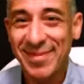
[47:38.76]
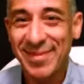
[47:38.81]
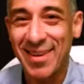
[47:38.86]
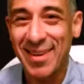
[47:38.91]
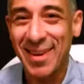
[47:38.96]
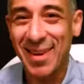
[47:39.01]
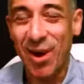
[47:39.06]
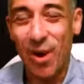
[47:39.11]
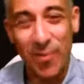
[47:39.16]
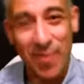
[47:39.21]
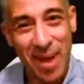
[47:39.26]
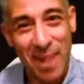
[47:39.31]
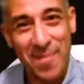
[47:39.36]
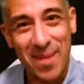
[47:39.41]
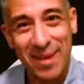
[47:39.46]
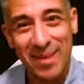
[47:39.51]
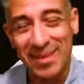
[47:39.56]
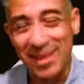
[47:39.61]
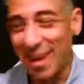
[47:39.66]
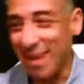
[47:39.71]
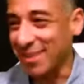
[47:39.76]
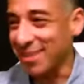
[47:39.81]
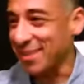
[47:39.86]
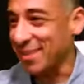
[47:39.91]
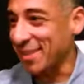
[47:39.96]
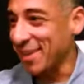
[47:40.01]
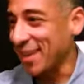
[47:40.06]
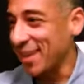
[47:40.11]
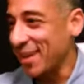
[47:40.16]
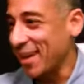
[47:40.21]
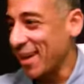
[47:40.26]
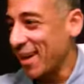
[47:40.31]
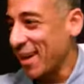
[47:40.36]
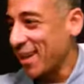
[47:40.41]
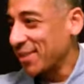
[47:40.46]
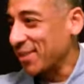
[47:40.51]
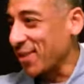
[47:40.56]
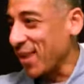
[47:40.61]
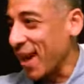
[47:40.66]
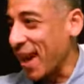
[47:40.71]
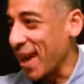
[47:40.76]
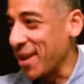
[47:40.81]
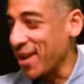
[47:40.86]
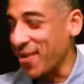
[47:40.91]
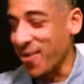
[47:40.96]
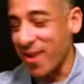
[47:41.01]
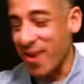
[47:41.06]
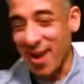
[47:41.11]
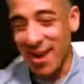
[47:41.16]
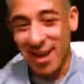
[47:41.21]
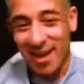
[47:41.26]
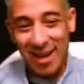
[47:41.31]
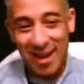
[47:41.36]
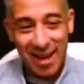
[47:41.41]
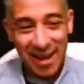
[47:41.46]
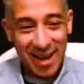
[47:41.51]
Hope that makes sense. So, anyway,